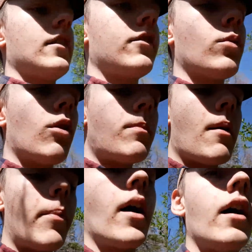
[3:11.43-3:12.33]
squirrel
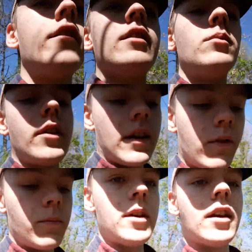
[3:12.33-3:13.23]
pot pie seems like it
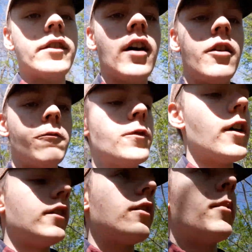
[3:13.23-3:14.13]
would be a ton of fun to